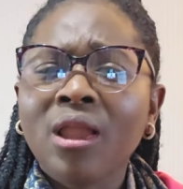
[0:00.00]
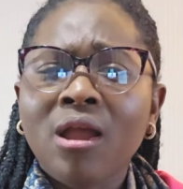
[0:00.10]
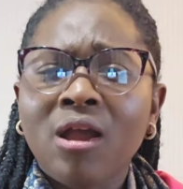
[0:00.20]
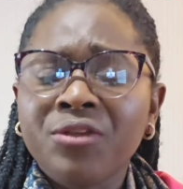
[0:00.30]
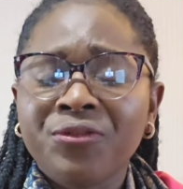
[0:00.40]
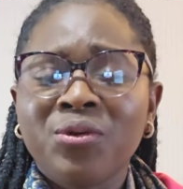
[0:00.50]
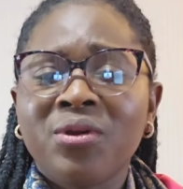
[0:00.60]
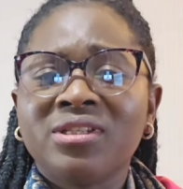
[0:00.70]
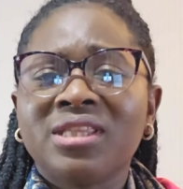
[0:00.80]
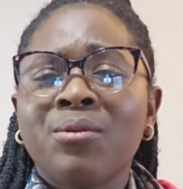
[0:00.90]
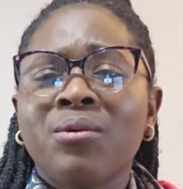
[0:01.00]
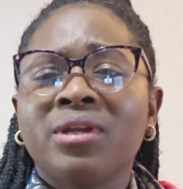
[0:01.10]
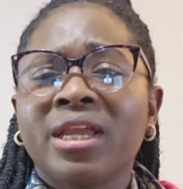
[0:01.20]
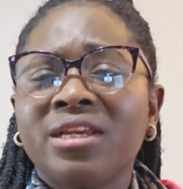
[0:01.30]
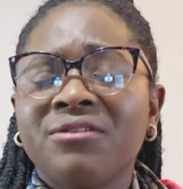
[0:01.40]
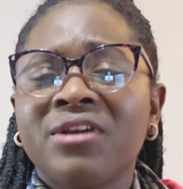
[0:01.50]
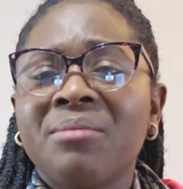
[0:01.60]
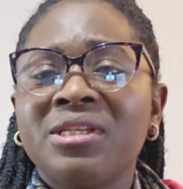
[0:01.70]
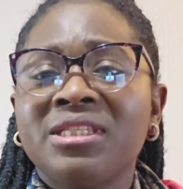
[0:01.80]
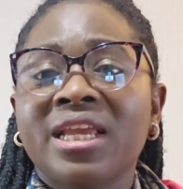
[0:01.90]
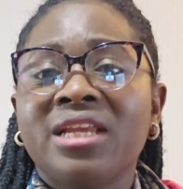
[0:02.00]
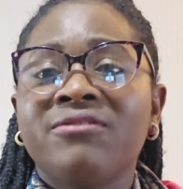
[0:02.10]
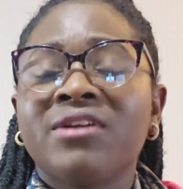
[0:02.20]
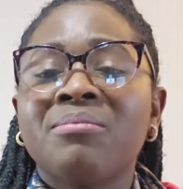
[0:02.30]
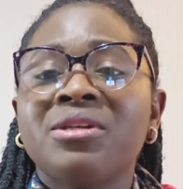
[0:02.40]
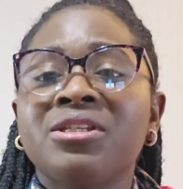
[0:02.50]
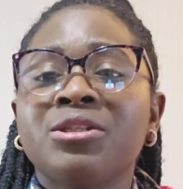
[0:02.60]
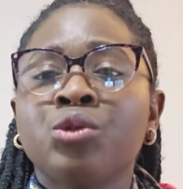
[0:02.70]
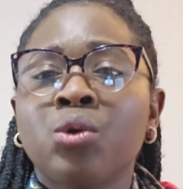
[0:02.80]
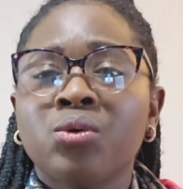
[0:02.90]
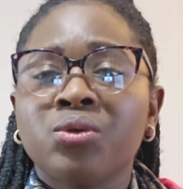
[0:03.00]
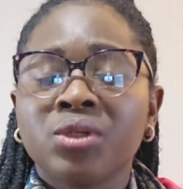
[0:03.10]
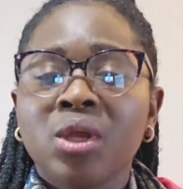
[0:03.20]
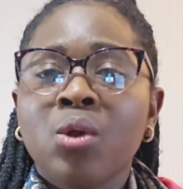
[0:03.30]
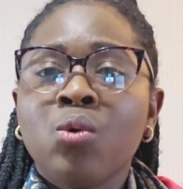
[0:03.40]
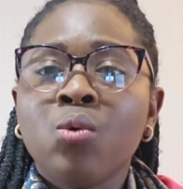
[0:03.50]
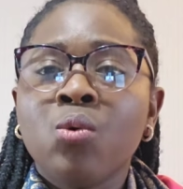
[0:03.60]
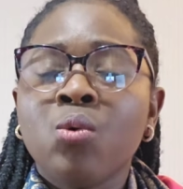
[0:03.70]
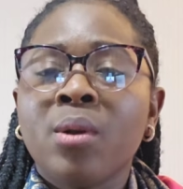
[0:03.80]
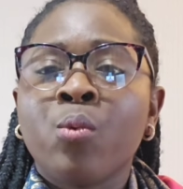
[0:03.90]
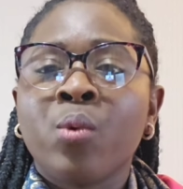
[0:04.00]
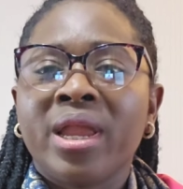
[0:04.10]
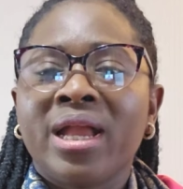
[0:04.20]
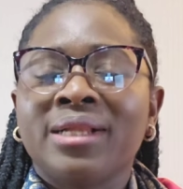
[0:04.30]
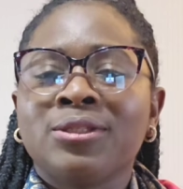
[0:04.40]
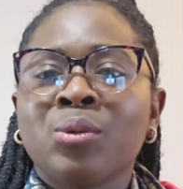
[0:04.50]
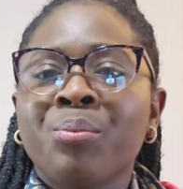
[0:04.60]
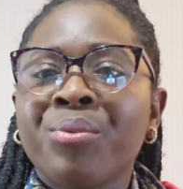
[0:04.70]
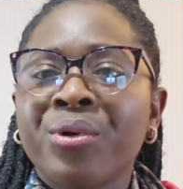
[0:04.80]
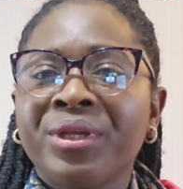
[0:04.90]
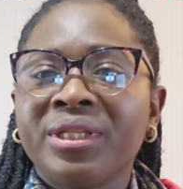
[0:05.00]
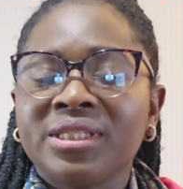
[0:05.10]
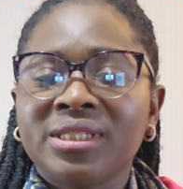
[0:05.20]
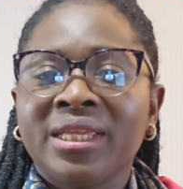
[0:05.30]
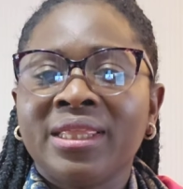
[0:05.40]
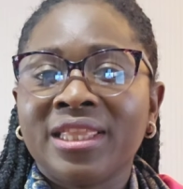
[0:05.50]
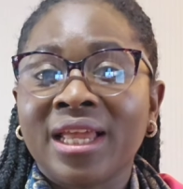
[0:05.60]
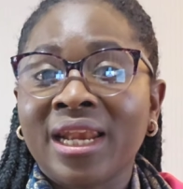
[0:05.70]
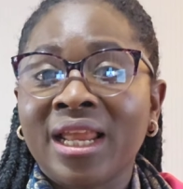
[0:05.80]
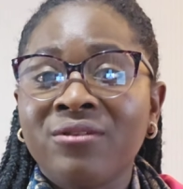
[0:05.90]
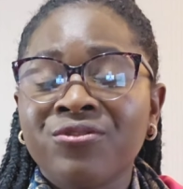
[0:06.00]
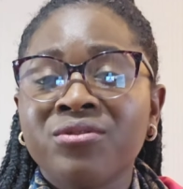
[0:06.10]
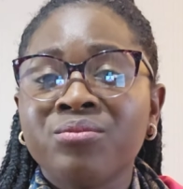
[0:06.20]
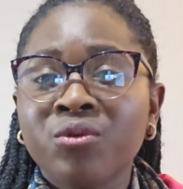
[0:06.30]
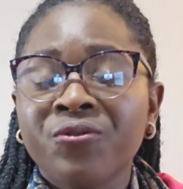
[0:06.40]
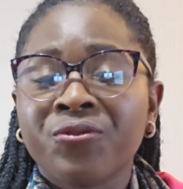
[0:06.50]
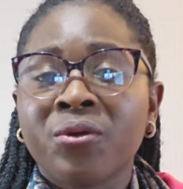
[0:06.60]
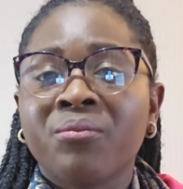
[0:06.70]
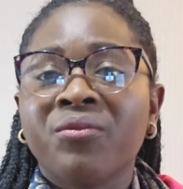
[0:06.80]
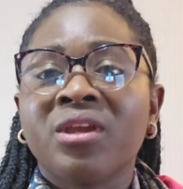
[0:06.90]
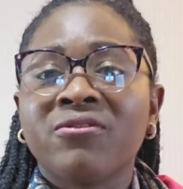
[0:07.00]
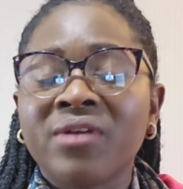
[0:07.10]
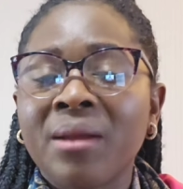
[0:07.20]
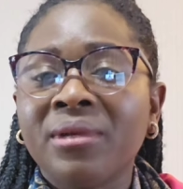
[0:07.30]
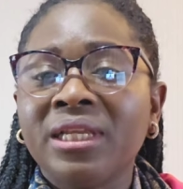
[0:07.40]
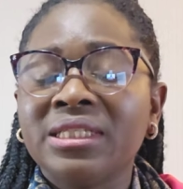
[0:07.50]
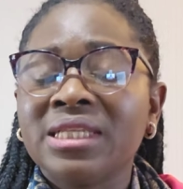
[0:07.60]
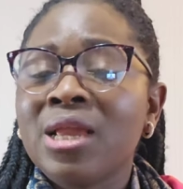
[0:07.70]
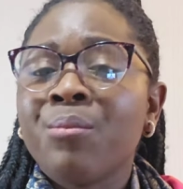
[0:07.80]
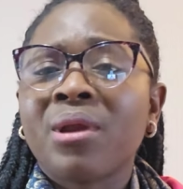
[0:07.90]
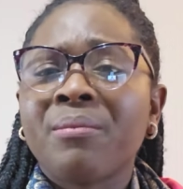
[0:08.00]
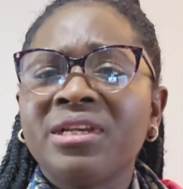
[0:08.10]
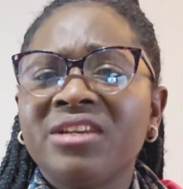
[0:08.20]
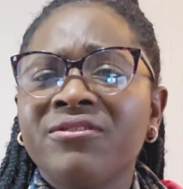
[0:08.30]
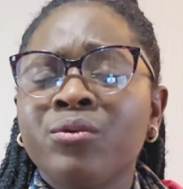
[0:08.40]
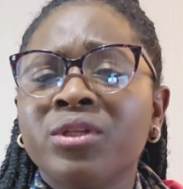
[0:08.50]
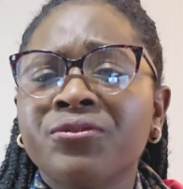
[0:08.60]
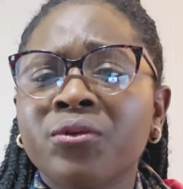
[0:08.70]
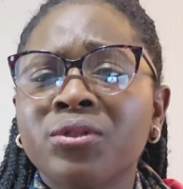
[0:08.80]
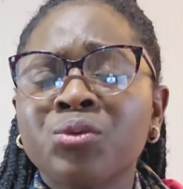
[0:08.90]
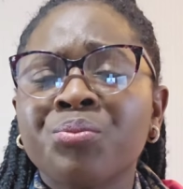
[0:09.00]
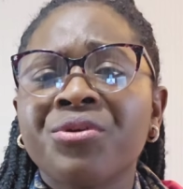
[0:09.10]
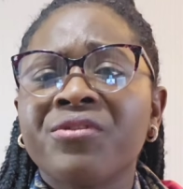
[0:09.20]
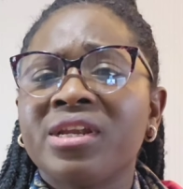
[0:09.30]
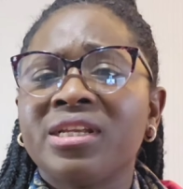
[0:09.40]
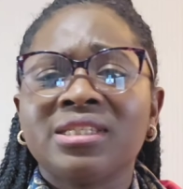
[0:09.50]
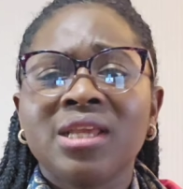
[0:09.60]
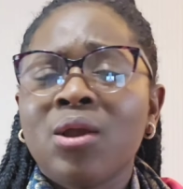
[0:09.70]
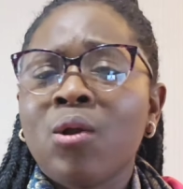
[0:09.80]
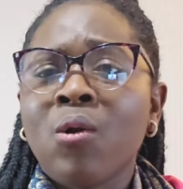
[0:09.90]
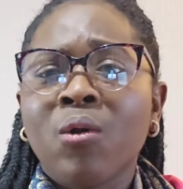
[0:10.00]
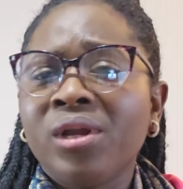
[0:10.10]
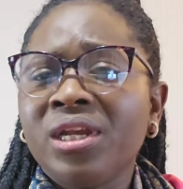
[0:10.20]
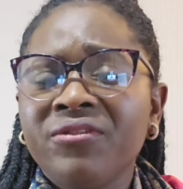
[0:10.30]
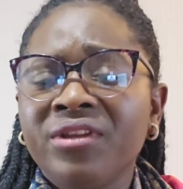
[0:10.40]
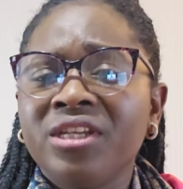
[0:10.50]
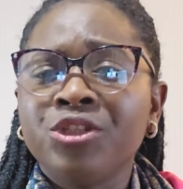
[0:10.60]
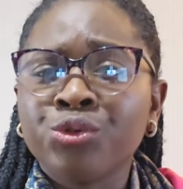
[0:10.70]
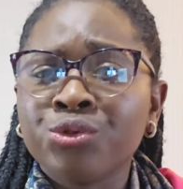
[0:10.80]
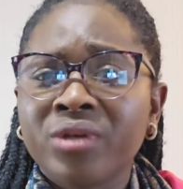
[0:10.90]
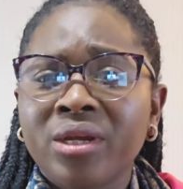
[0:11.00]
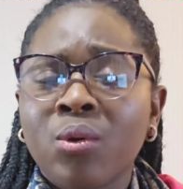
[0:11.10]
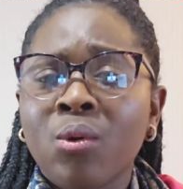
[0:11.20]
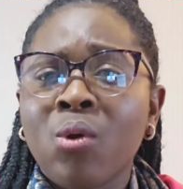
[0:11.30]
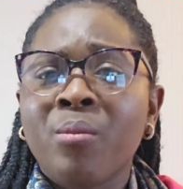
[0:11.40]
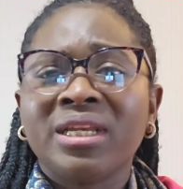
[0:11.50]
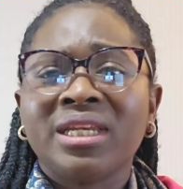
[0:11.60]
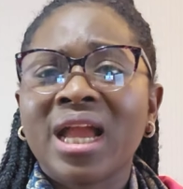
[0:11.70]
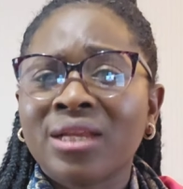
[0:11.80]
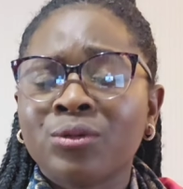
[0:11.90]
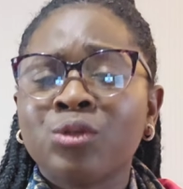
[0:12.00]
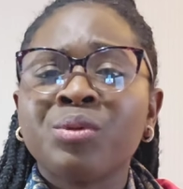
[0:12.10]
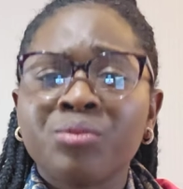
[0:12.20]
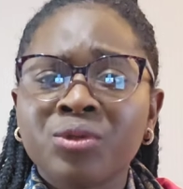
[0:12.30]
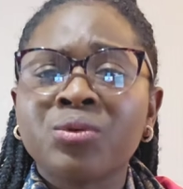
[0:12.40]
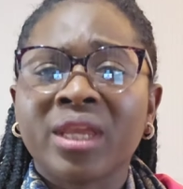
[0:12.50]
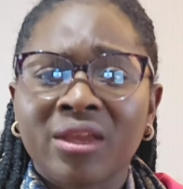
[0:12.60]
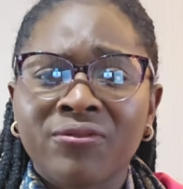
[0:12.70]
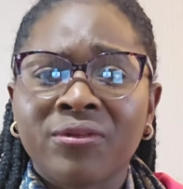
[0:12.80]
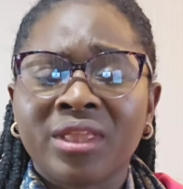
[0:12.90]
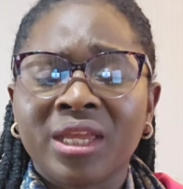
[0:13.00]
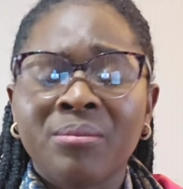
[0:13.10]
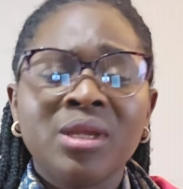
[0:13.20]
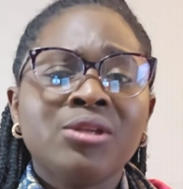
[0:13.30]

If you don't understand what caregiver means those who were at some point in their lives removed from their families, probably living with foster parents or living in children home, and they had other people to care for them.